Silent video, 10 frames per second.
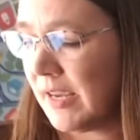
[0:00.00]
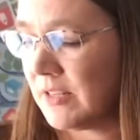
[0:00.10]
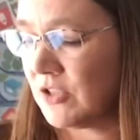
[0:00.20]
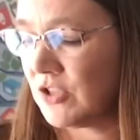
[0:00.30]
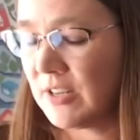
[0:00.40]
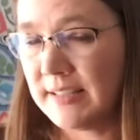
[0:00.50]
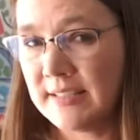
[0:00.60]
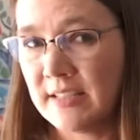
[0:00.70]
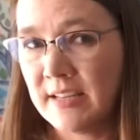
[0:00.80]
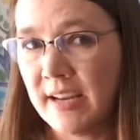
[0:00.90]
And
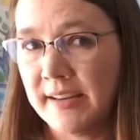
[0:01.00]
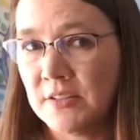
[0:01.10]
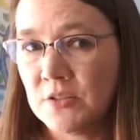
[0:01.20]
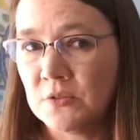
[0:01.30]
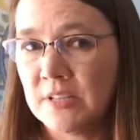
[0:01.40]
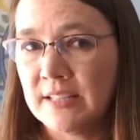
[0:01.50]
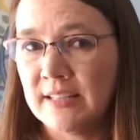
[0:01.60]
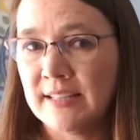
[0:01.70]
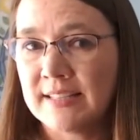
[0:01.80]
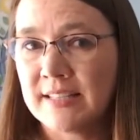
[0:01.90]
just in case you
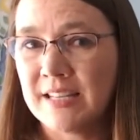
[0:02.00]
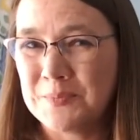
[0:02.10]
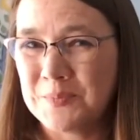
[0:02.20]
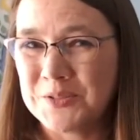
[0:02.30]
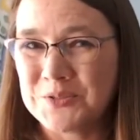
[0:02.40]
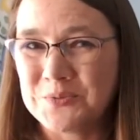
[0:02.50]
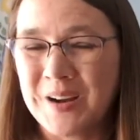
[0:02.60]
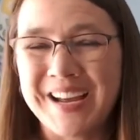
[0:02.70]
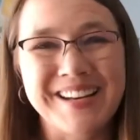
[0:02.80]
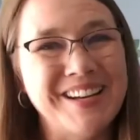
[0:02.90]
need this tip as you
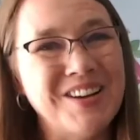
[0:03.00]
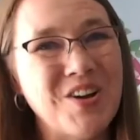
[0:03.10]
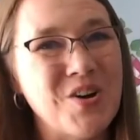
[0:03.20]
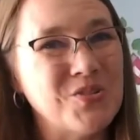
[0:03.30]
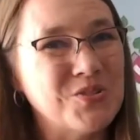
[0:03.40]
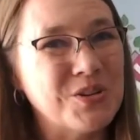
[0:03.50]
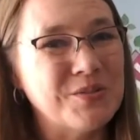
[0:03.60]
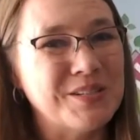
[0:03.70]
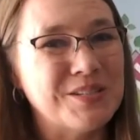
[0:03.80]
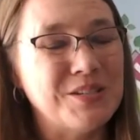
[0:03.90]
write it, I'll
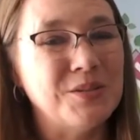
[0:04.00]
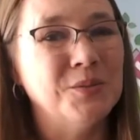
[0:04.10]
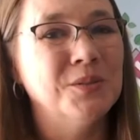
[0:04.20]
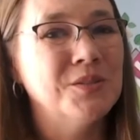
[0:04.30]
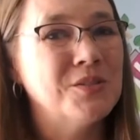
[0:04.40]
show it to you.